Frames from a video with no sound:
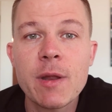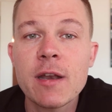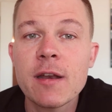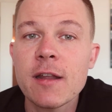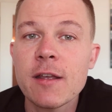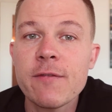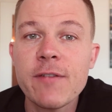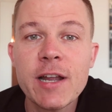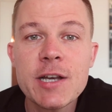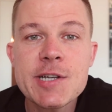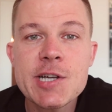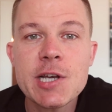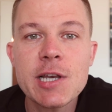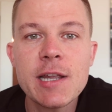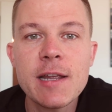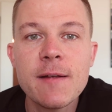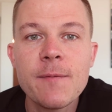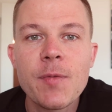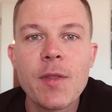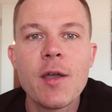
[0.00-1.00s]
And
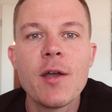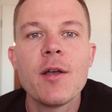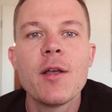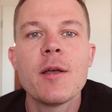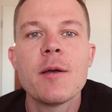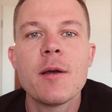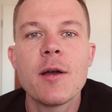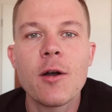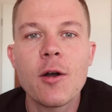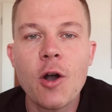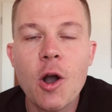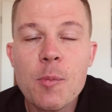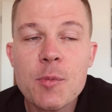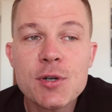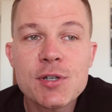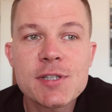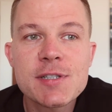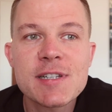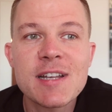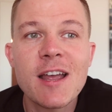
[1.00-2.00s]
eventually,
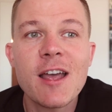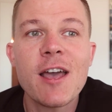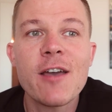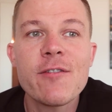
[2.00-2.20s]
almost